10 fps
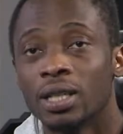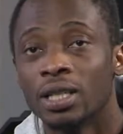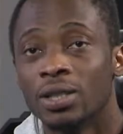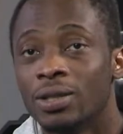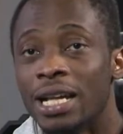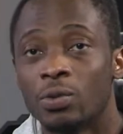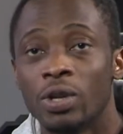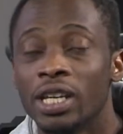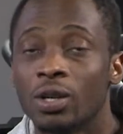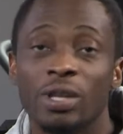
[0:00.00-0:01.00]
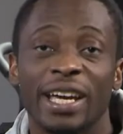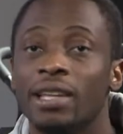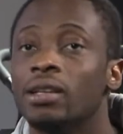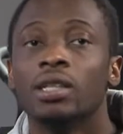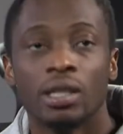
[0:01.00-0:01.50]
So that will include again
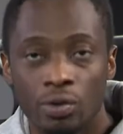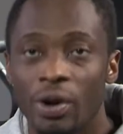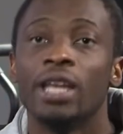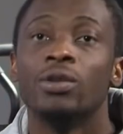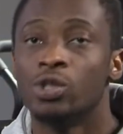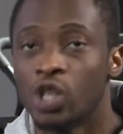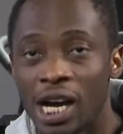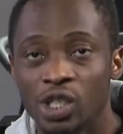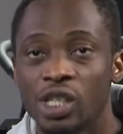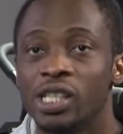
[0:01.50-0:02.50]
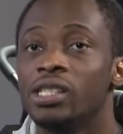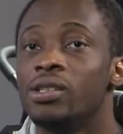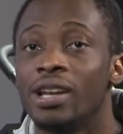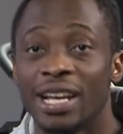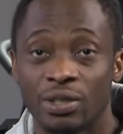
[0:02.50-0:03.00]
the rent, the charges, the
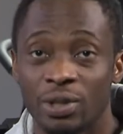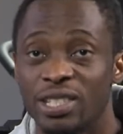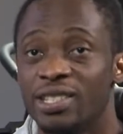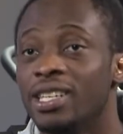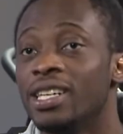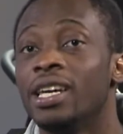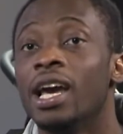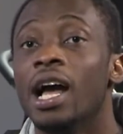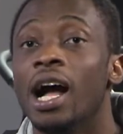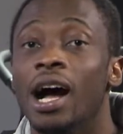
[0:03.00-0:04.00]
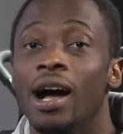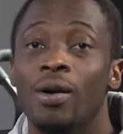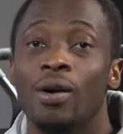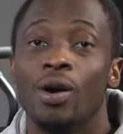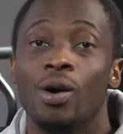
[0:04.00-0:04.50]
electricity,
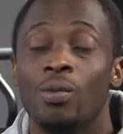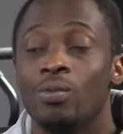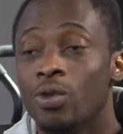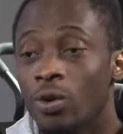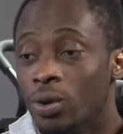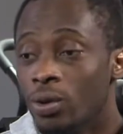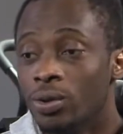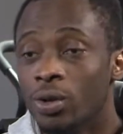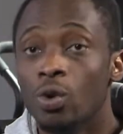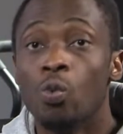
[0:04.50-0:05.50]
the